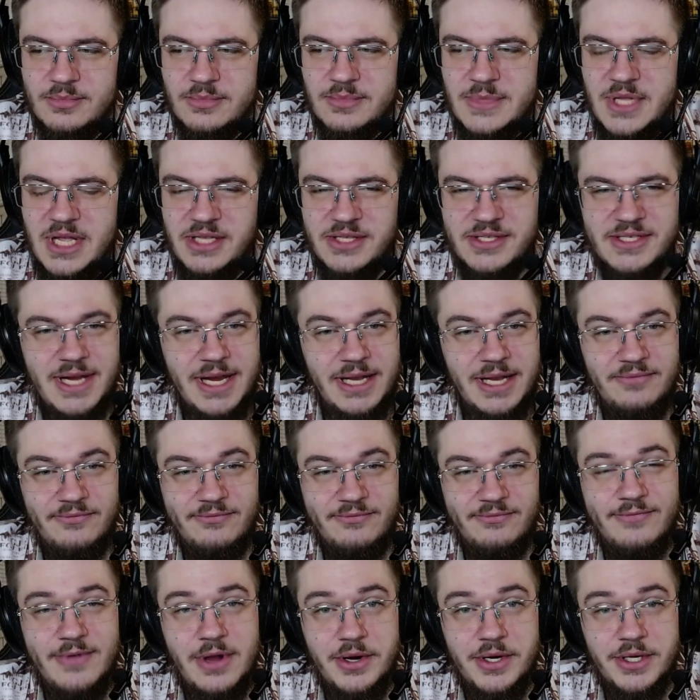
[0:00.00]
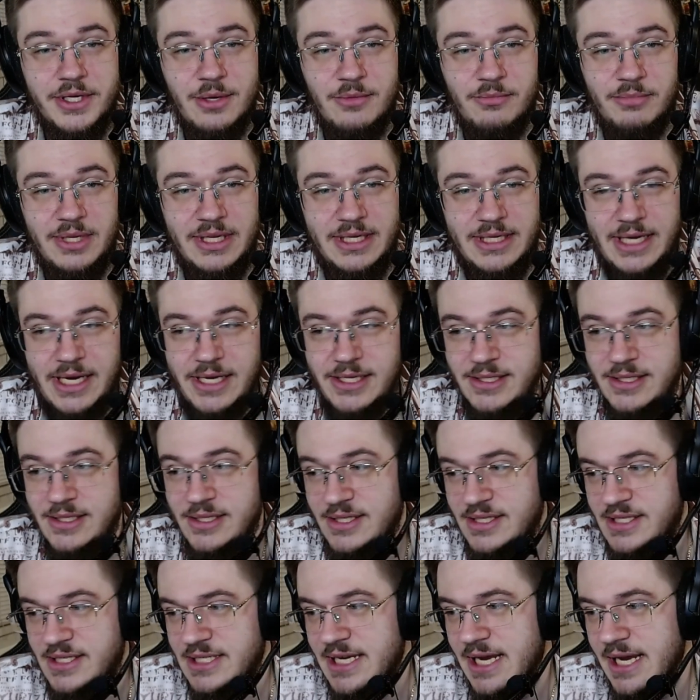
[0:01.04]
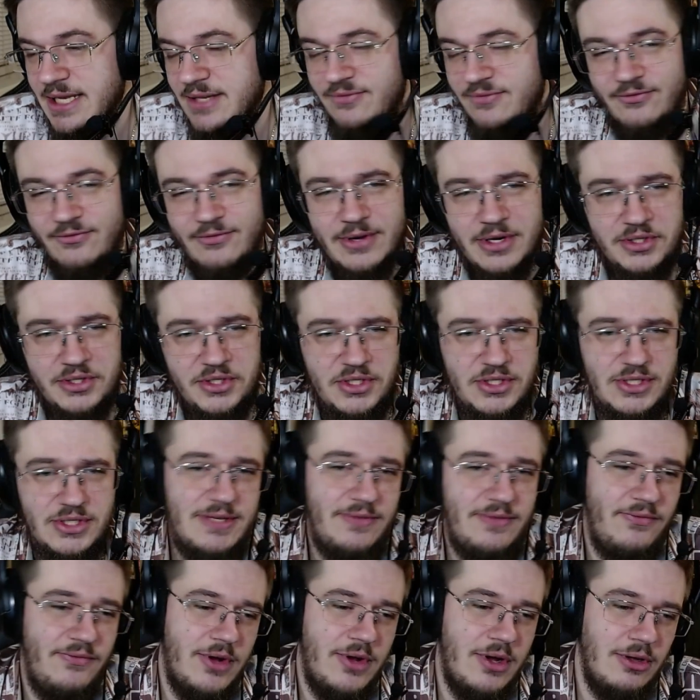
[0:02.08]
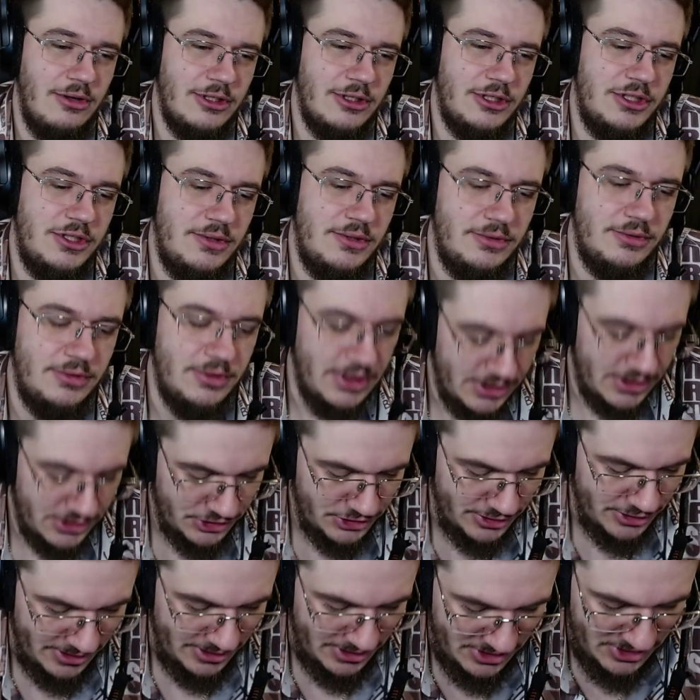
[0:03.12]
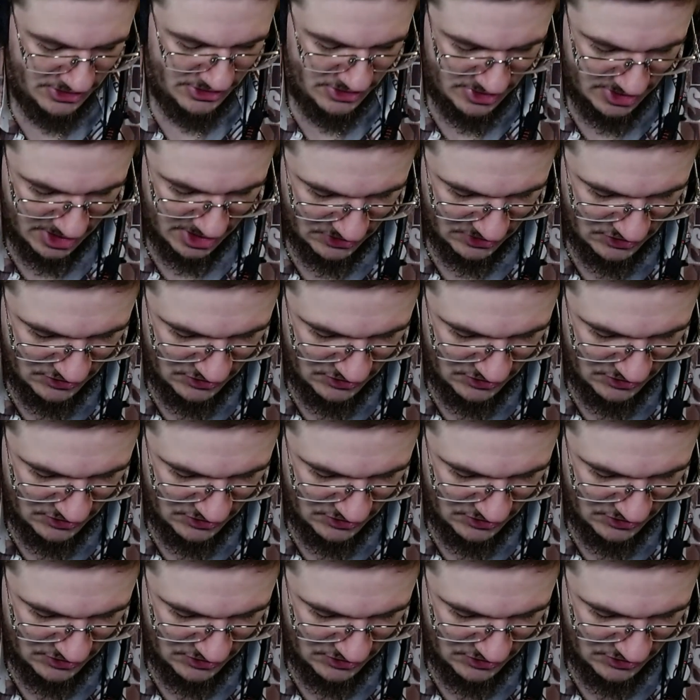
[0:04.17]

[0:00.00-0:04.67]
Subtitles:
It's getting very complicated. It's getting very difficult to actually discuss